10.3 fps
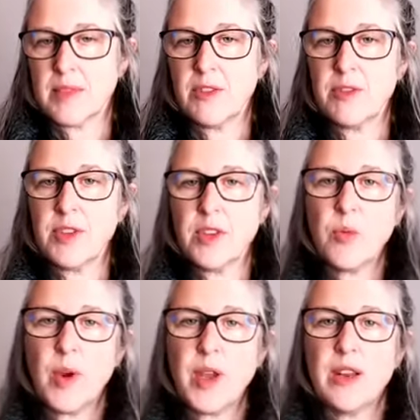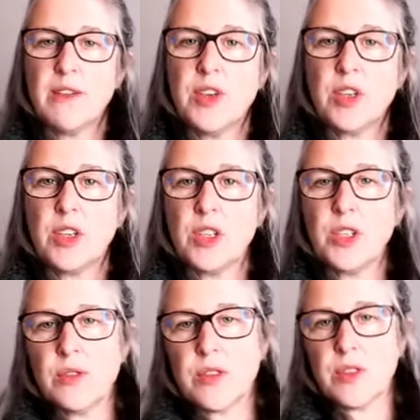Feel the weight of your
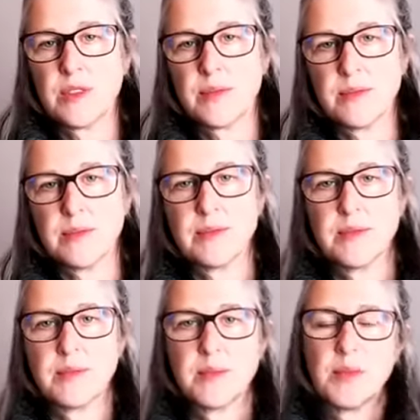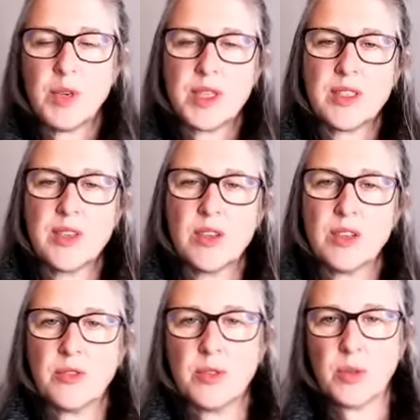glutes resting on
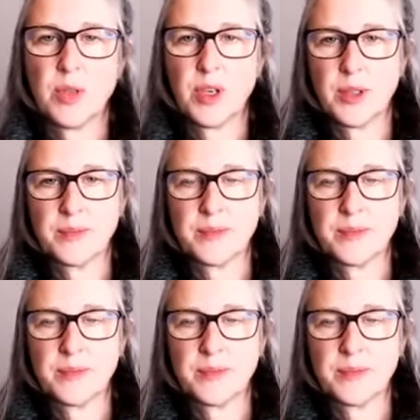the floor